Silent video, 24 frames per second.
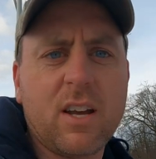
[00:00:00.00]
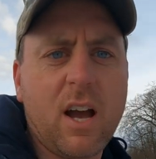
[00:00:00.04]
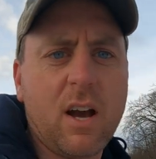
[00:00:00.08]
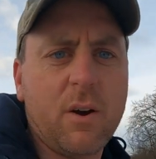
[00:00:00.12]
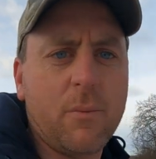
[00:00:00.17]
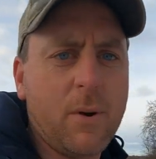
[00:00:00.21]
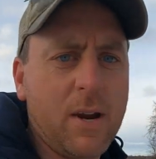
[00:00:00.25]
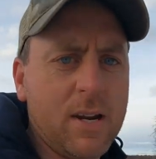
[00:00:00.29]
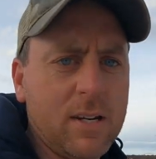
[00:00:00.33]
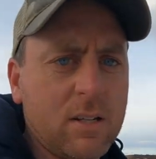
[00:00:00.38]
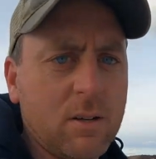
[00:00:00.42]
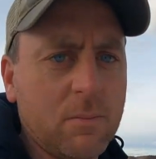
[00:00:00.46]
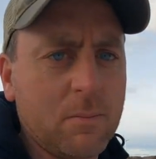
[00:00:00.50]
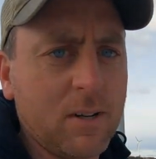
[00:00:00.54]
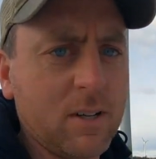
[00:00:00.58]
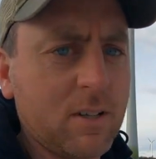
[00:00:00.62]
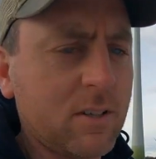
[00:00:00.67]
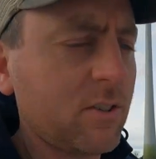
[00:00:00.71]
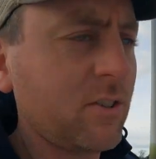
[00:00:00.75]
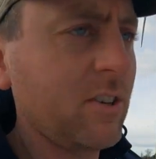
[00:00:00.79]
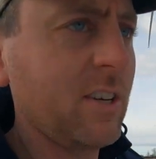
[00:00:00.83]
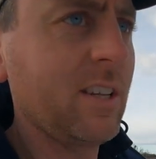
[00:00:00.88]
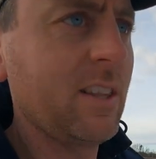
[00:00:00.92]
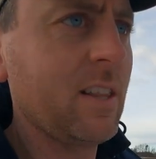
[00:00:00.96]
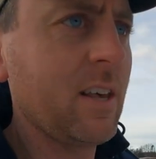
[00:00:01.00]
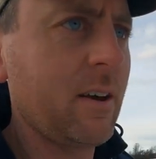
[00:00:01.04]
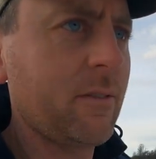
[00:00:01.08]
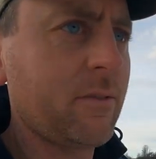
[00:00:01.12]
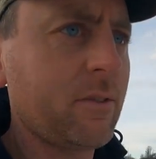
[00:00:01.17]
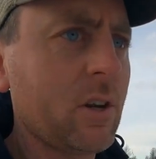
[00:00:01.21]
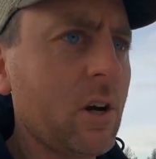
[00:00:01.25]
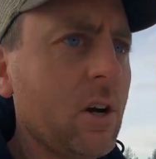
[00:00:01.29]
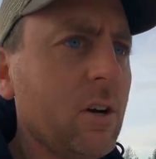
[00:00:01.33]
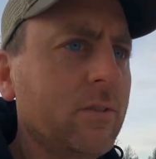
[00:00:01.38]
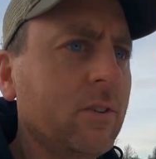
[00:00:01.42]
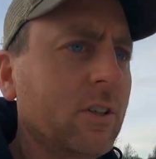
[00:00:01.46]
you got way too much seed
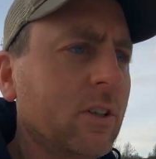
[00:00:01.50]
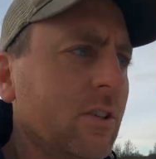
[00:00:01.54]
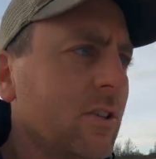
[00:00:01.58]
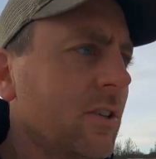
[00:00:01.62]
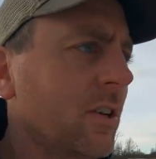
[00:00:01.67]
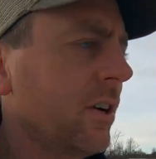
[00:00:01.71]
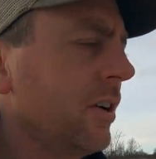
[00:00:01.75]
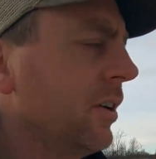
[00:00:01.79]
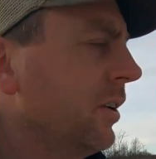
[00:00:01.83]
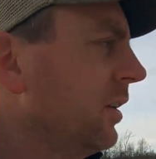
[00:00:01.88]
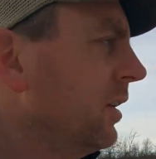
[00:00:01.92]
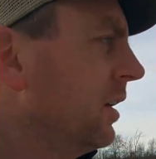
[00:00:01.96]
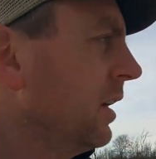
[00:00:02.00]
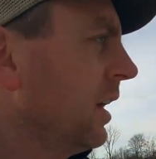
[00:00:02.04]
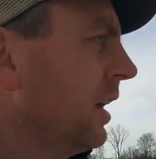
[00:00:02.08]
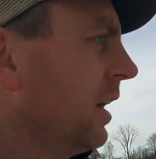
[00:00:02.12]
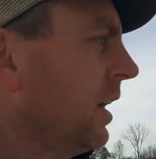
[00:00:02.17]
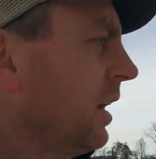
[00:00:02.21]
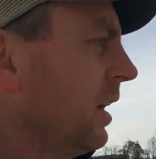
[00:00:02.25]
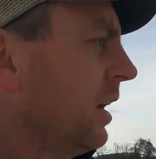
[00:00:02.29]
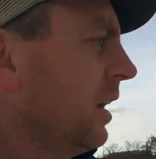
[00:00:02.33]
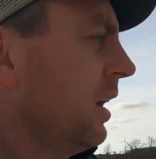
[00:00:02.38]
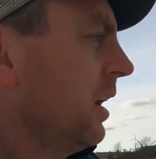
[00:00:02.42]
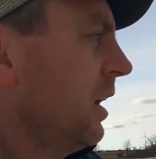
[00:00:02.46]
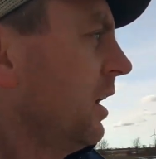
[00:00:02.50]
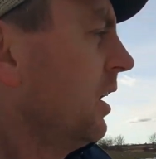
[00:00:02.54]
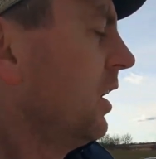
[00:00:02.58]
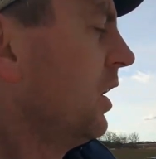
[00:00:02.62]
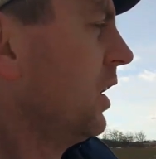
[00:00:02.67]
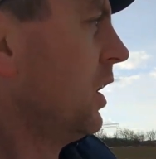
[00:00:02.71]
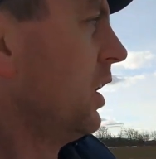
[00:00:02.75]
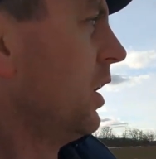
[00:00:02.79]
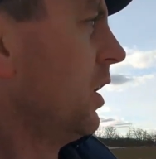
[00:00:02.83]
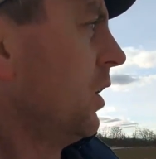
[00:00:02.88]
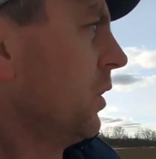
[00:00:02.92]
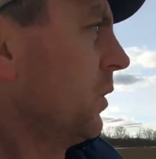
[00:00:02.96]
left over. So
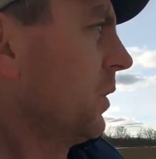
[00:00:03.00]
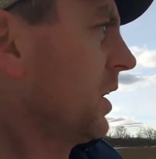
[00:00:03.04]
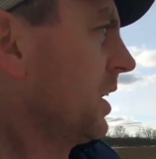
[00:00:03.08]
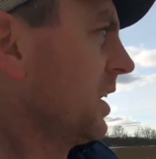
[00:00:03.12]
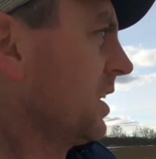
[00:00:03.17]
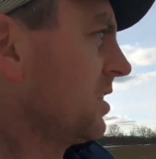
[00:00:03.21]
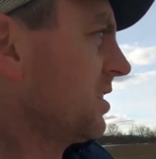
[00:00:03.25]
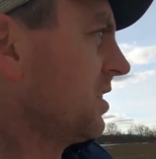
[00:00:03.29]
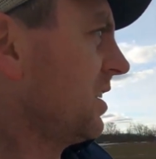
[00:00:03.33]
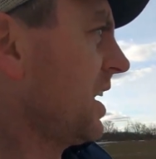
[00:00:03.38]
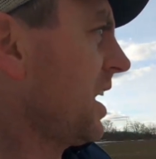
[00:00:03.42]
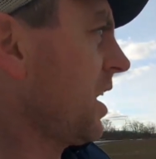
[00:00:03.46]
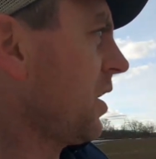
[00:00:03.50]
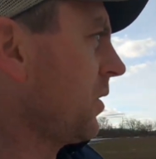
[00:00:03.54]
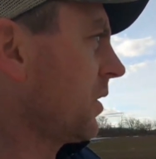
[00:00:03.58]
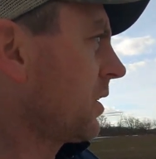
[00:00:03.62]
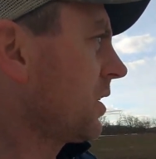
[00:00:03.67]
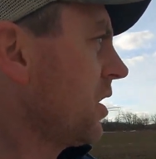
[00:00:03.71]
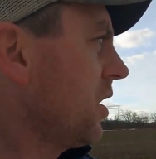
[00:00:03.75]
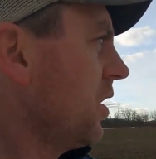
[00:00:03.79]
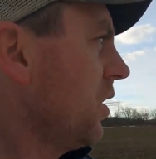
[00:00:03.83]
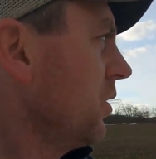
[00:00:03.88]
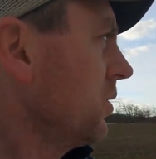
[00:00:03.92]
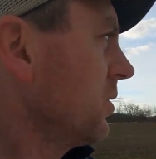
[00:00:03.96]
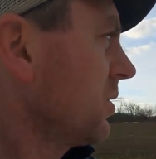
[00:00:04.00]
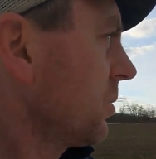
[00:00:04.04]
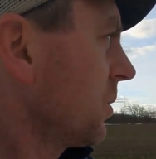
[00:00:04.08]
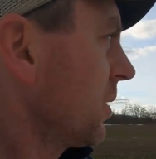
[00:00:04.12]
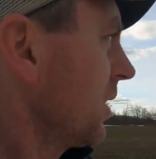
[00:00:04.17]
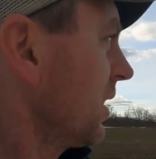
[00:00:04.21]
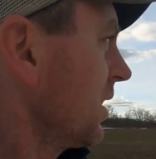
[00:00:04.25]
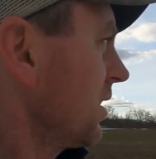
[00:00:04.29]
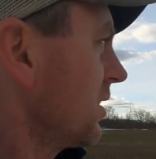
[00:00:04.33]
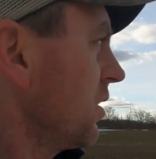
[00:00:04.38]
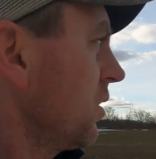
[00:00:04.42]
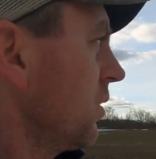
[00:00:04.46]
we're gonna see how it goes.
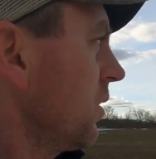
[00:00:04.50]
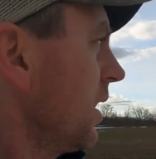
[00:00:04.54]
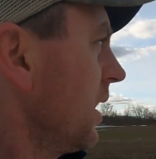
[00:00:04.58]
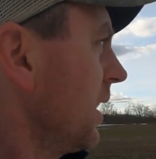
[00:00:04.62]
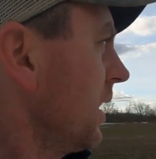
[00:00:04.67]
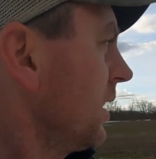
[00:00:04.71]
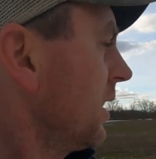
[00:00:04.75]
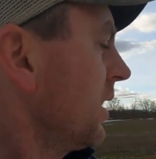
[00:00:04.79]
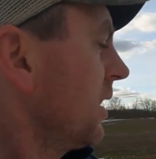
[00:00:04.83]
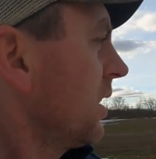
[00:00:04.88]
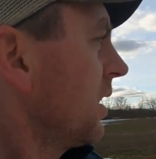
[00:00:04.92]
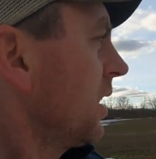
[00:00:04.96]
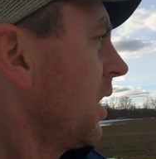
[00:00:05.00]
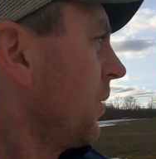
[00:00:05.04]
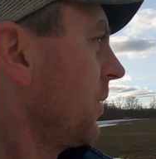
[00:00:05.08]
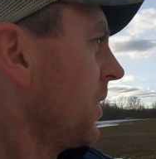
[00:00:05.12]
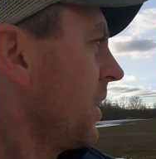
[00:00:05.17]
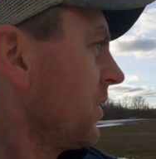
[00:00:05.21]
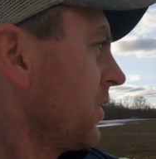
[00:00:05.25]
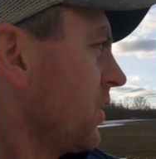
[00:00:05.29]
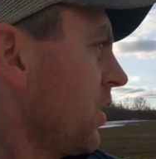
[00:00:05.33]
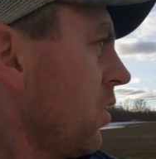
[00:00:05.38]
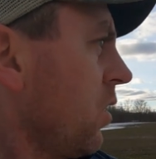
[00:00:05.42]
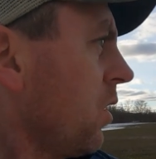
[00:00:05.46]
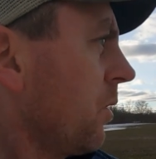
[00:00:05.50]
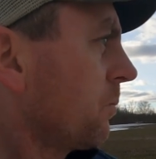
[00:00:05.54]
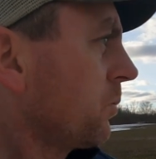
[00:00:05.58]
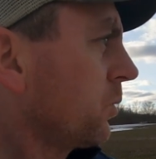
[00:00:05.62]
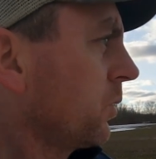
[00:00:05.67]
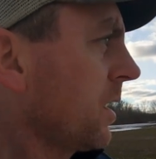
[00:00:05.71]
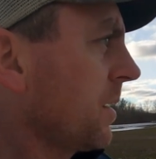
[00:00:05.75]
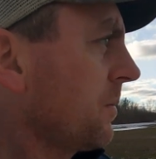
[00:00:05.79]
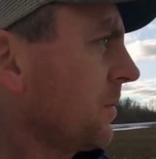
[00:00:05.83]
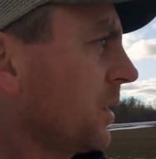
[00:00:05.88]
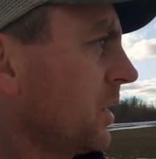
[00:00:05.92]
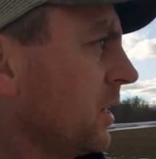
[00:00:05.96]
We're gonna do a around the whole
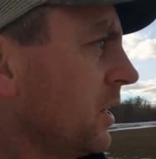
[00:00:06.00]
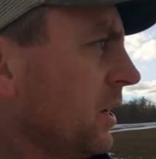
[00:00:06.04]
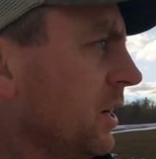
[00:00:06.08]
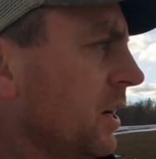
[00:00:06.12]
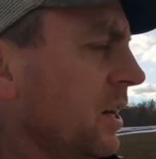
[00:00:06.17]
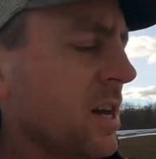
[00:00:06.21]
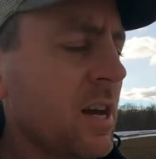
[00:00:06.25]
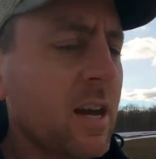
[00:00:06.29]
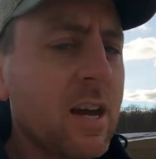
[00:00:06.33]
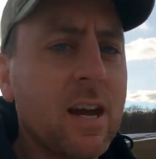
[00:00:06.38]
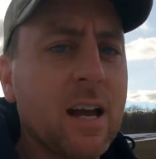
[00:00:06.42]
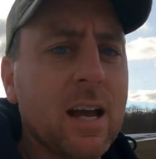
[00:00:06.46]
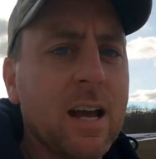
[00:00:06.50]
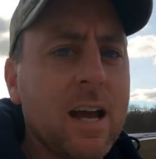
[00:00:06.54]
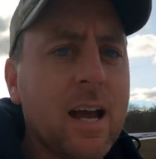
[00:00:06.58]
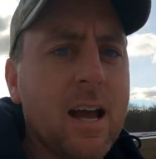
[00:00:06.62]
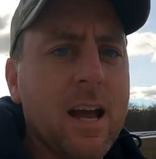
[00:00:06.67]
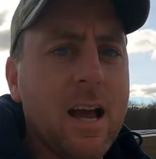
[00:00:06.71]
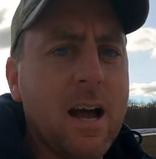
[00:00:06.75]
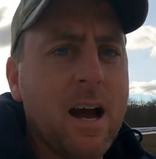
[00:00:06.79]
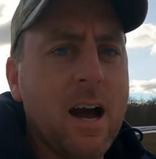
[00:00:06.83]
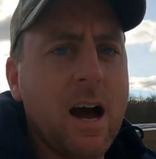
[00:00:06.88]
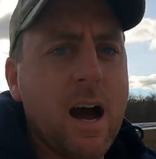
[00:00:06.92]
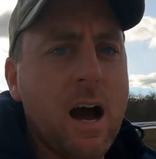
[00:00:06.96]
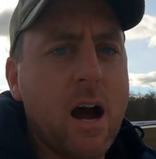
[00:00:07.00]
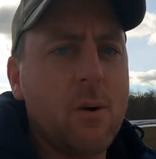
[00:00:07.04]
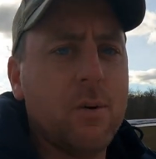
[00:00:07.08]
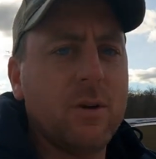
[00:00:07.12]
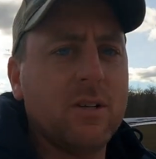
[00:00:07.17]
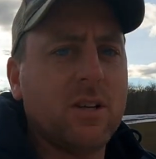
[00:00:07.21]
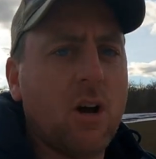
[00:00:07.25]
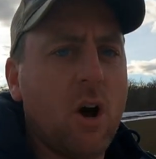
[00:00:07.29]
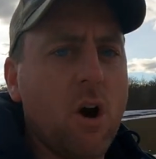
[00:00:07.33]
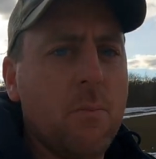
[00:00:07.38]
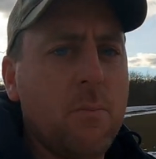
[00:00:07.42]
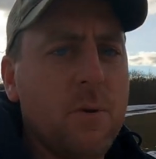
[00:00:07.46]
perimeter. I
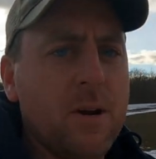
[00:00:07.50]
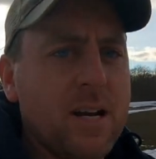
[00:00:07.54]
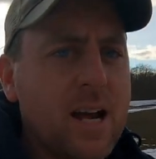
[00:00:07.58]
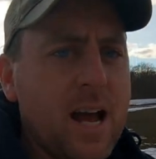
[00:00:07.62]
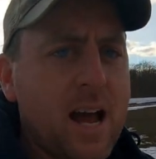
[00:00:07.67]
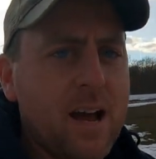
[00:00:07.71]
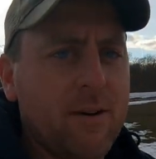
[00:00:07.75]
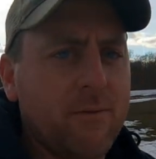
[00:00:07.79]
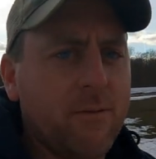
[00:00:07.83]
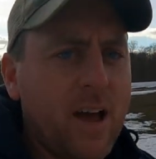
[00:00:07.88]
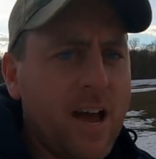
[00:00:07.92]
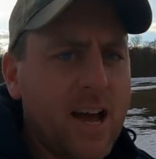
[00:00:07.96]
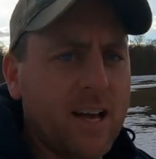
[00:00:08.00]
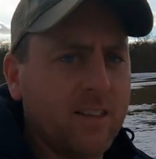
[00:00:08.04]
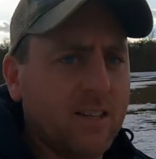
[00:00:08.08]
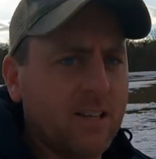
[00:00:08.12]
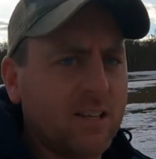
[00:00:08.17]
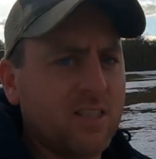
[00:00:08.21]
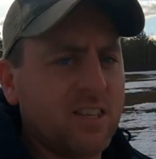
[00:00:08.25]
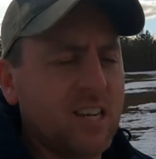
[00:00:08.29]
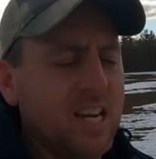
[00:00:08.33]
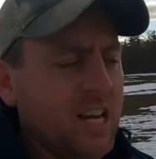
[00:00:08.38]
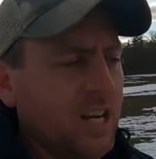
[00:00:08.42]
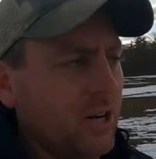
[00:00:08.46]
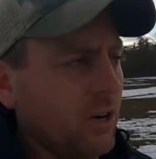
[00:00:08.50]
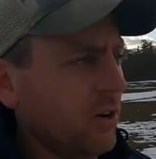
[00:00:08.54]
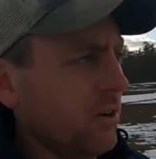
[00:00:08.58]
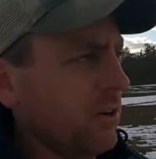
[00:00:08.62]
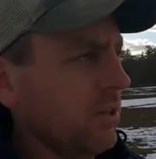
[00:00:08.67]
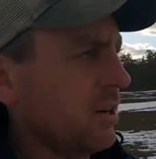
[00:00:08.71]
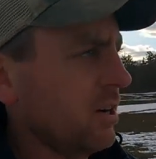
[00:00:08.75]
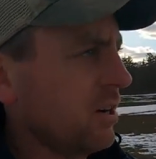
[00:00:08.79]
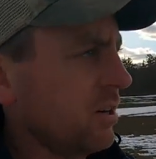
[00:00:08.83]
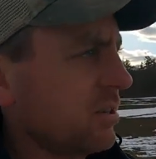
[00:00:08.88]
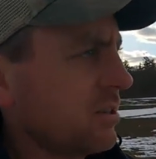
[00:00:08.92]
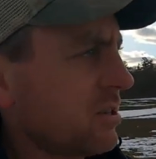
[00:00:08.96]
was hoping to have had the seed
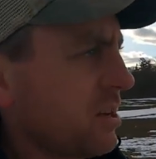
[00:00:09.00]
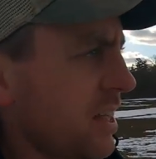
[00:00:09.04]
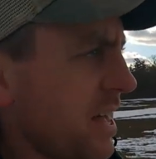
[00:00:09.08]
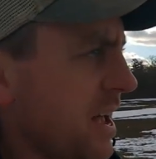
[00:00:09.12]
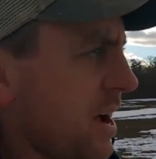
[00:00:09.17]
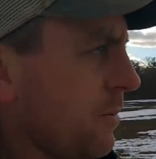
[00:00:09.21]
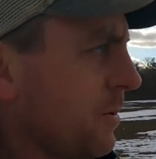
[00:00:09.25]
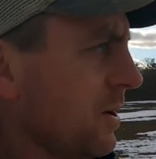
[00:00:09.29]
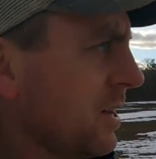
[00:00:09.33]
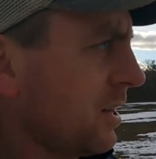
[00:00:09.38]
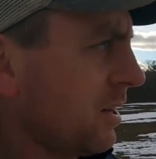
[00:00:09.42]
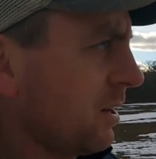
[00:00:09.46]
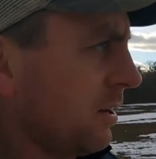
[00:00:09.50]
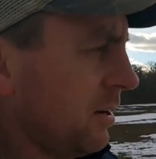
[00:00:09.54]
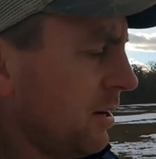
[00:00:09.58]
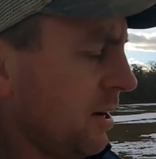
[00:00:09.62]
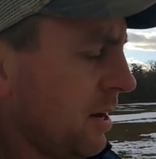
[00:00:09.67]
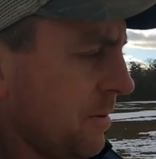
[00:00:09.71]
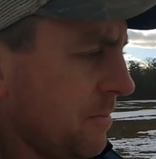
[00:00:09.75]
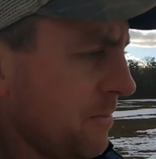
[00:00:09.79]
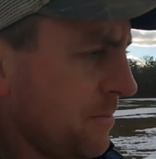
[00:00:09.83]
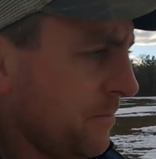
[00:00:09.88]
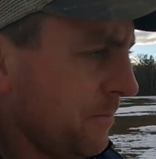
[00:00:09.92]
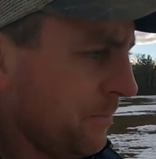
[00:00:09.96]
earlier so that we could